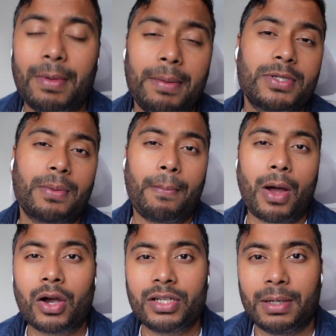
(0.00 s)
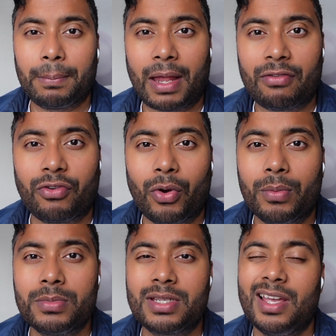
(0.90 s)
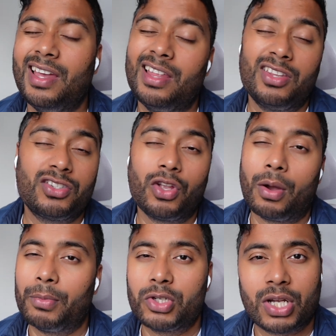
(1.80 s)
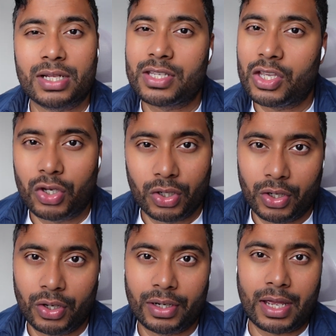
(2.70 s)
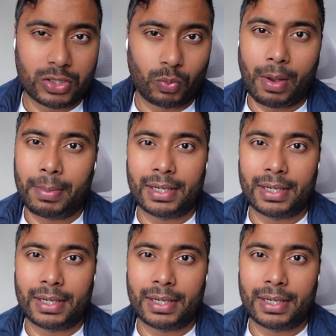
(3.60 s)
maybe some marketing platforms. There's not much else that you can learn as a web